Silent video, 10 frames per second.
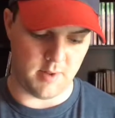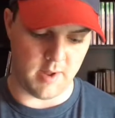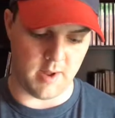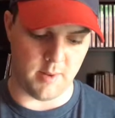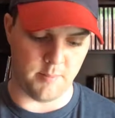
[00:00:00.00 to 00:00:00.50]

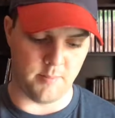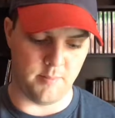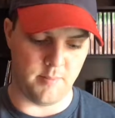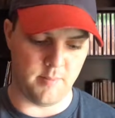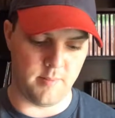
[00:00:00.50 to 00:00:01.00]

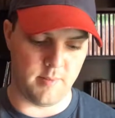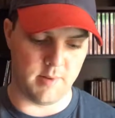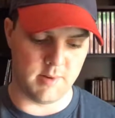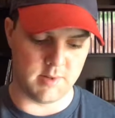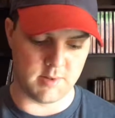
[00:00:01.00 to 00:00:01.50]

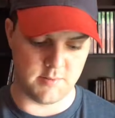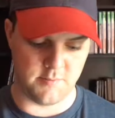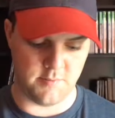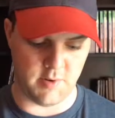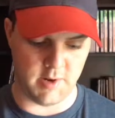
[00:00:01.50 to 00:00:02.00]
It is
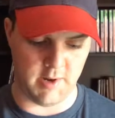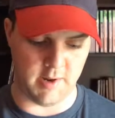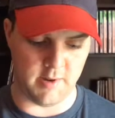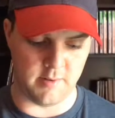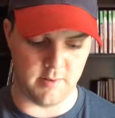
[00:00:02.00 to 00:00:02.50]

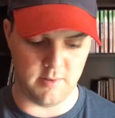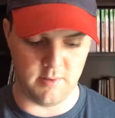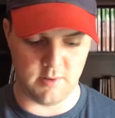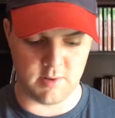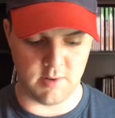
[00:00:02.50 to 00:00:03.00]
funny, I
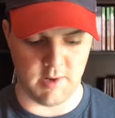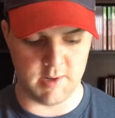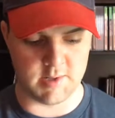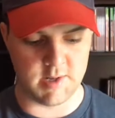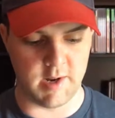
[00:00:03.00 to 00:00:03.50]
looked on the
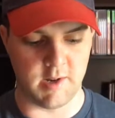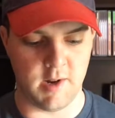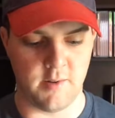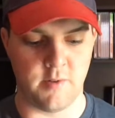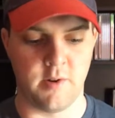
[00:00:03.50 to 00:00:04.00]
inside
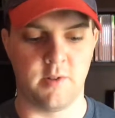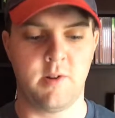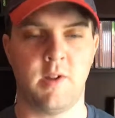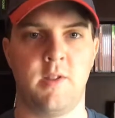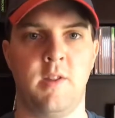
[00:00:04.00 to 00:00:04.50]
cover and
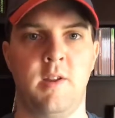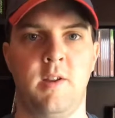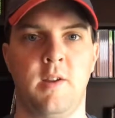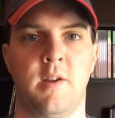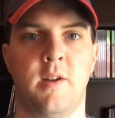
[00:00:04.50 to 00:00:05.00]
look at
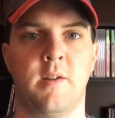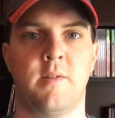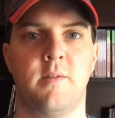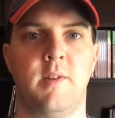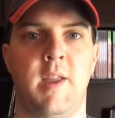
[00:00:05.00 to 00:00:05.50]
the
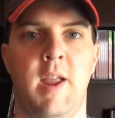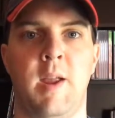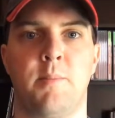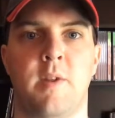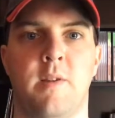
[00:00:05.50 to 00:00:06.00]

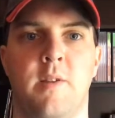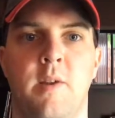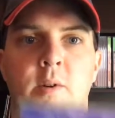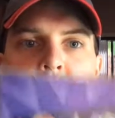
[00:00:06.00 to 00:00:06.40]
game that they